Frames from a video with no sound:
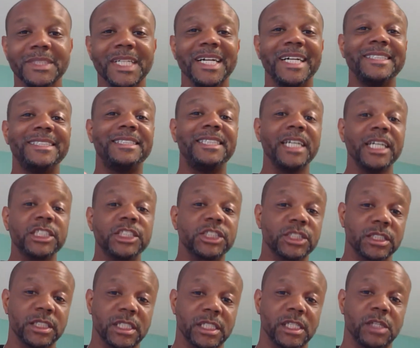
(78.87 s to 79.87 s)

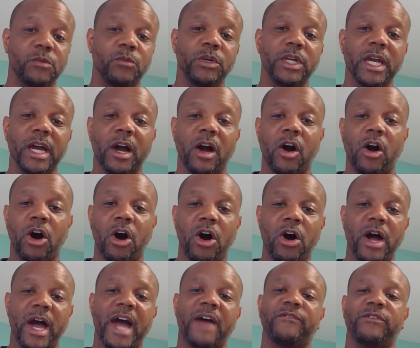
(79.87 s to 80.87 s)
Additionally, we all
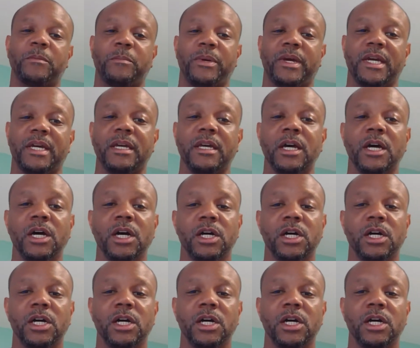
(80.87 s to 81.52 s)
have to pay